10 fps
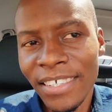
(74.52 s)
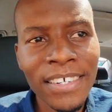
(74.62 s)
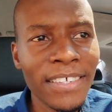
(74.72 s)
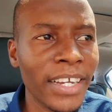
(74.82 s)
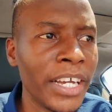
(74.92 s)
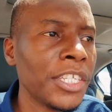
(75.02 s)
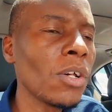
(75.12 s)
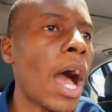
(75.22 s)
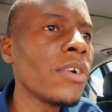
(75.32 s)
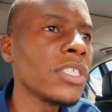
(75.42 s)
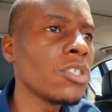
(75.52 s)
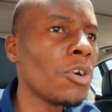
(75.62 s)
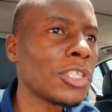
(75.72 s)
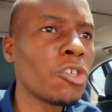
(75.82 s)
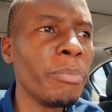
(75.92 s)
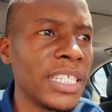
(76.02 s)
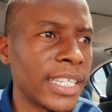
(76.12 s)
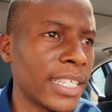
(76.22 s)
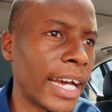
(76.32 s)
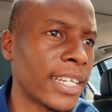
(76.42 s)
Yeah. So how did your whole social media
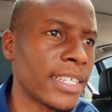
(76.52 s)
start?